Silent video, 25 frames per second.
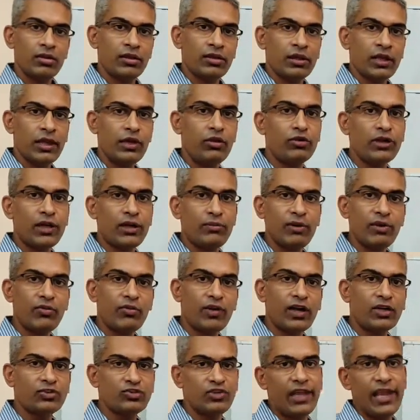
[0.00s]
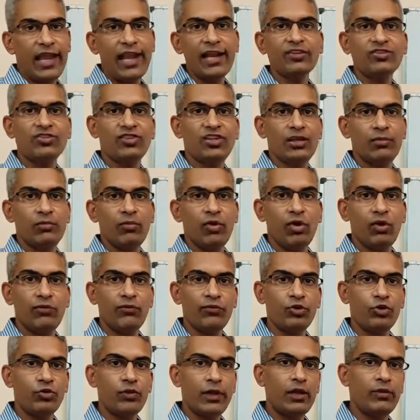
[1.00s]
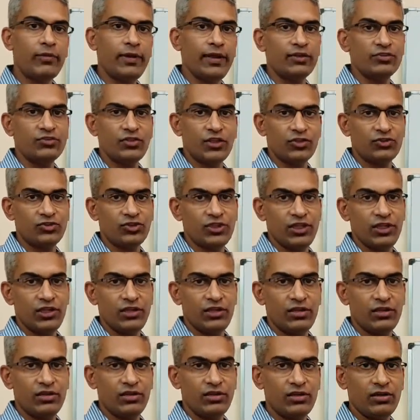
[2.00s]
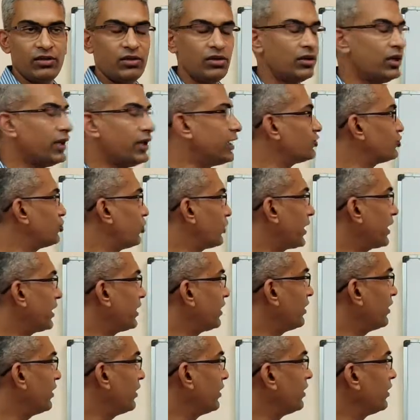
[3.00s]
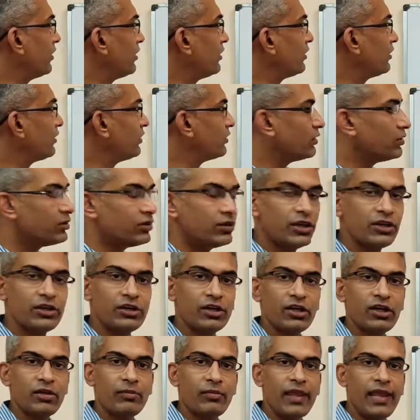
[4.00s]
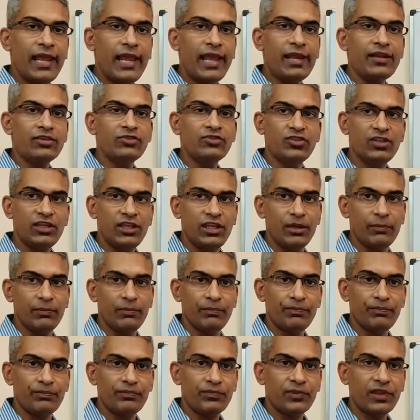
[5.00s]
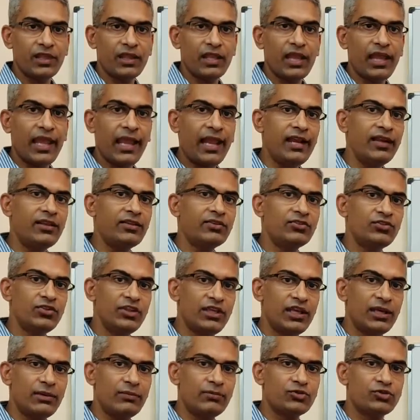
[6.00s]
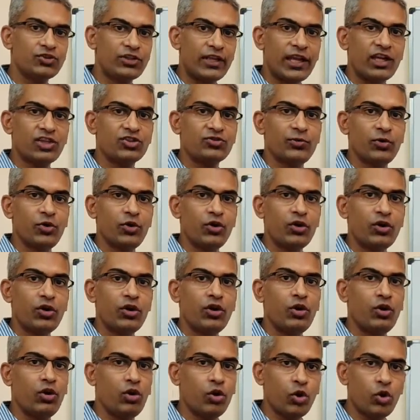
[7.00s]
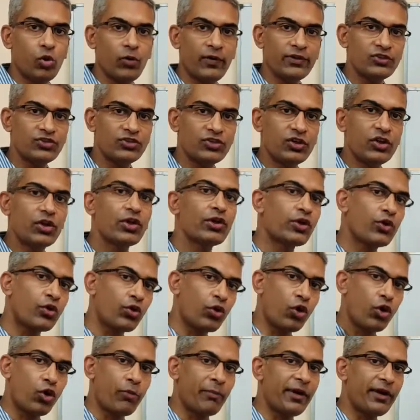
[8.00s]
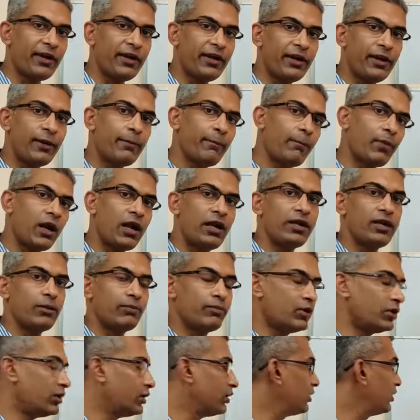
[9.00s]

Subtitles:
Can you tell me what is the LCM of 12 and 16? Let us look at the term LCM. LCM stands for lowest common multiple.